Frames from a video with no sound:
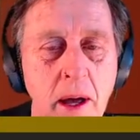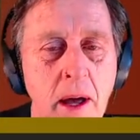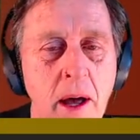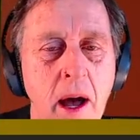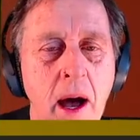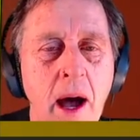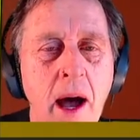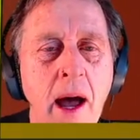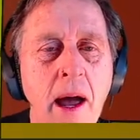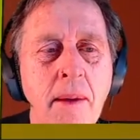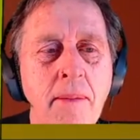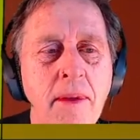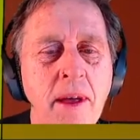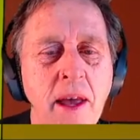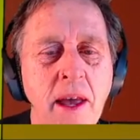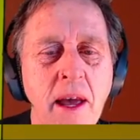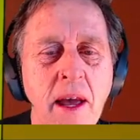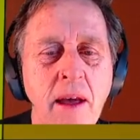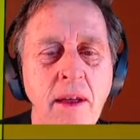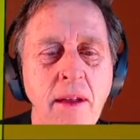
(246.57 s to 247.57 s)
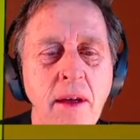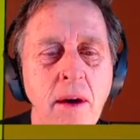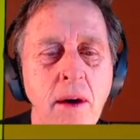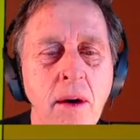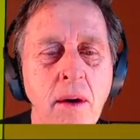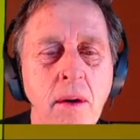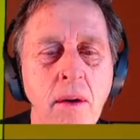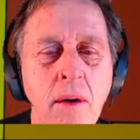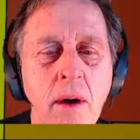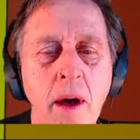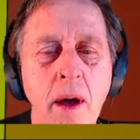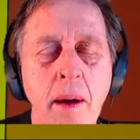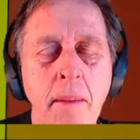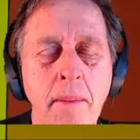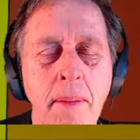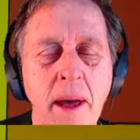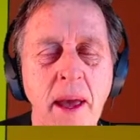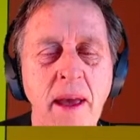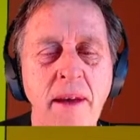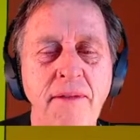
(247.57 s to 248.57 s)
I am the king of the hill.
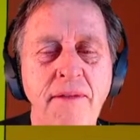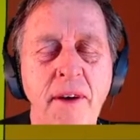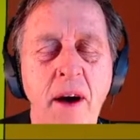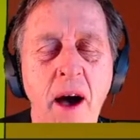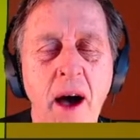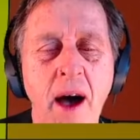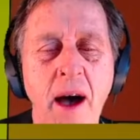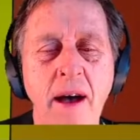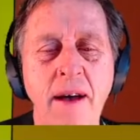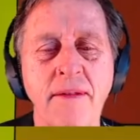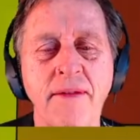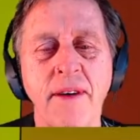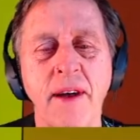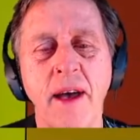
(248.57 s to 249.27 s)
B5.